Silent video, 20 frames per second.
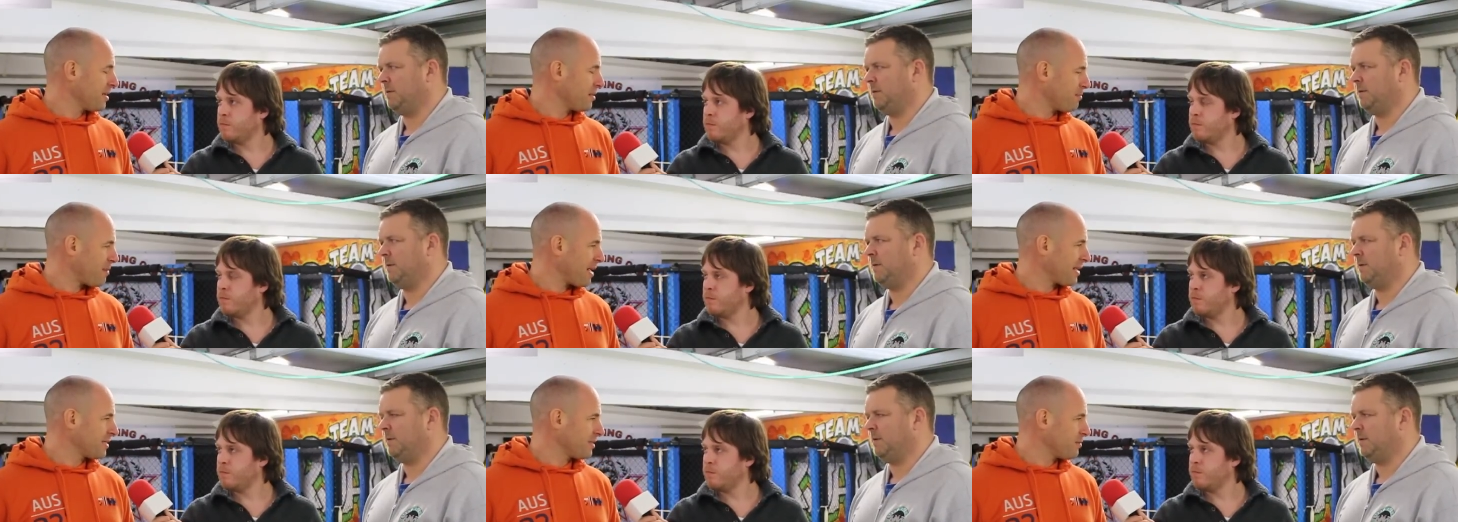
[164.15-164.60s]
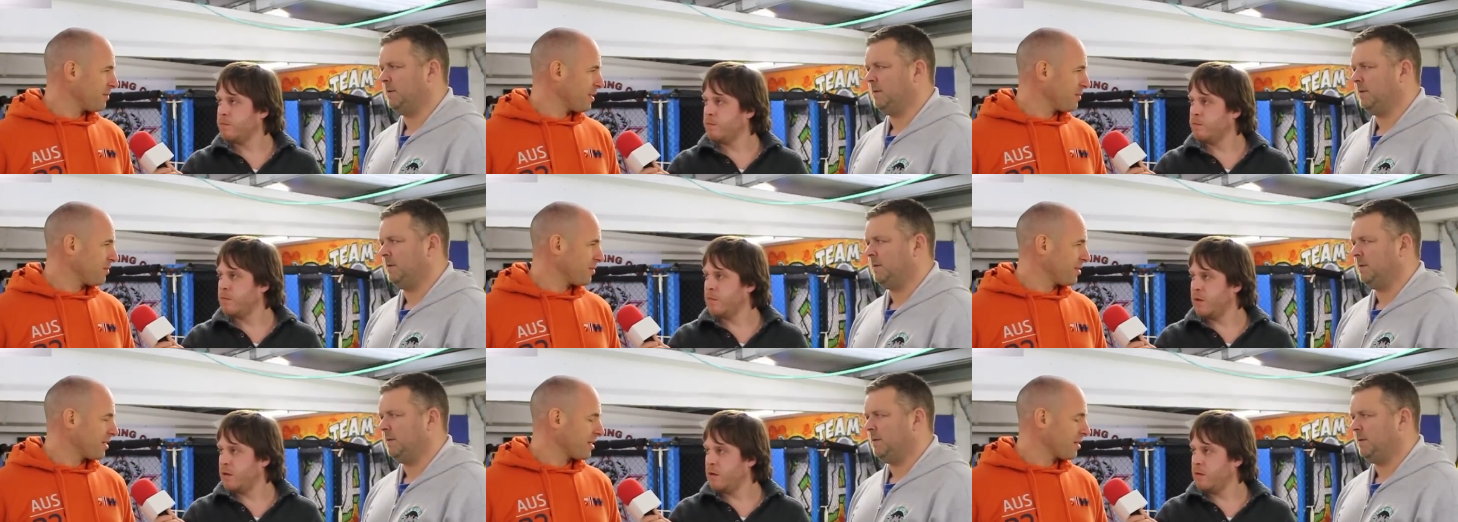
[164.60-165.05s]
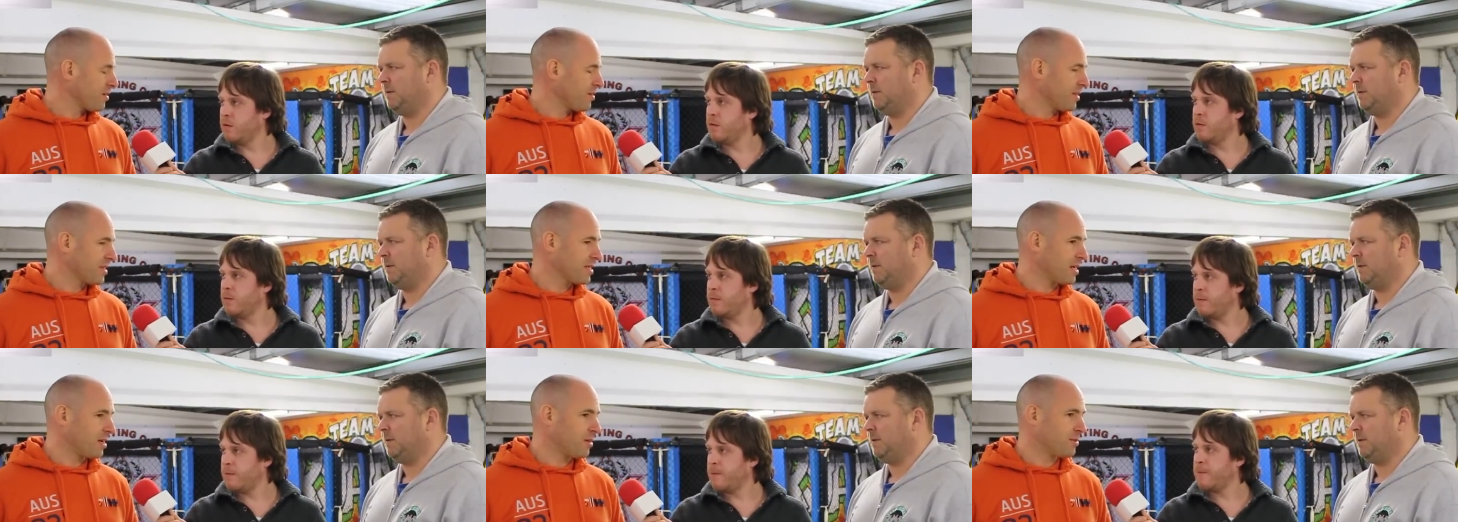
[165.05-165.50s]
Speaker 1: the bantamweight one that
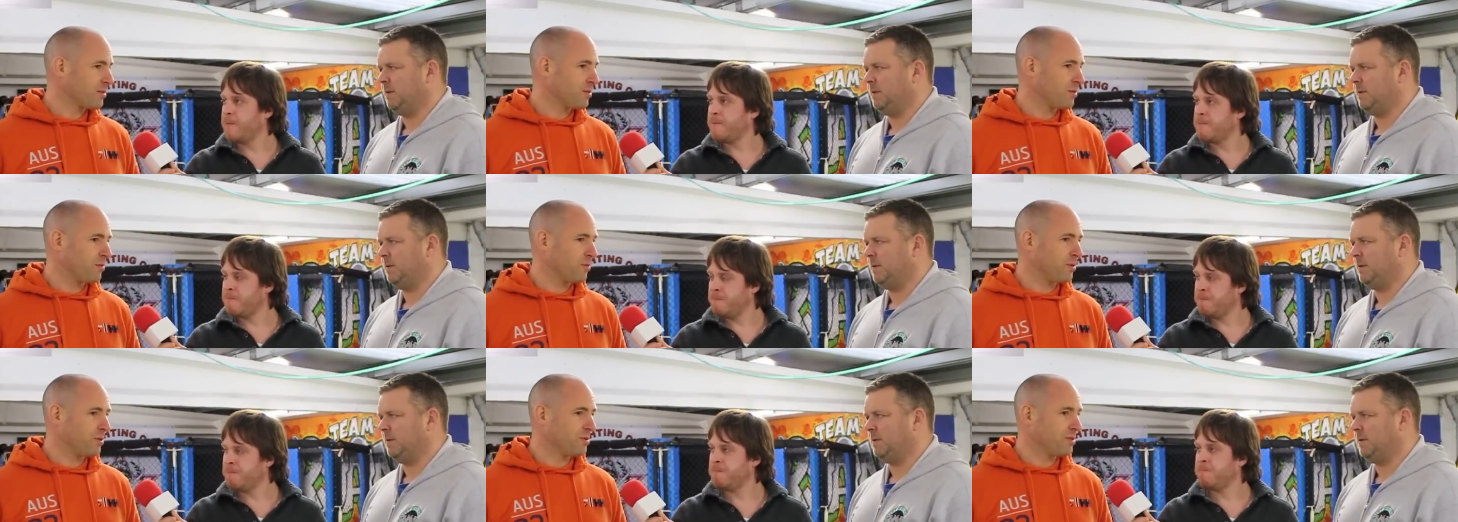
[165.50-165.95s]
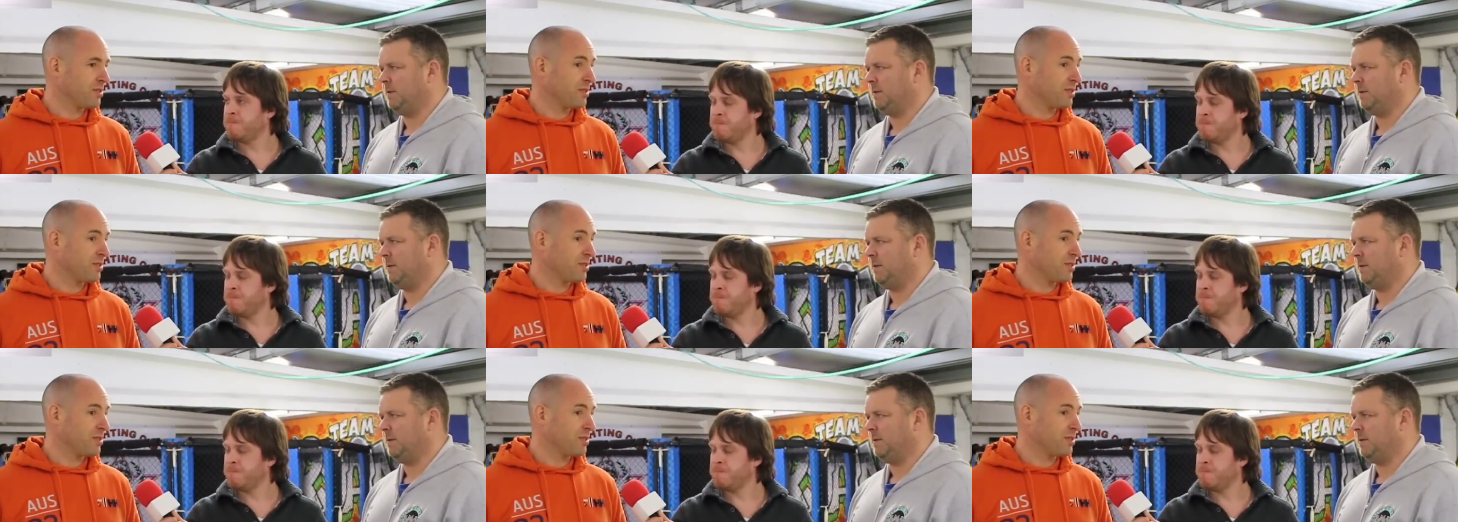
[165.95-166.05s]
Chris Holzer won.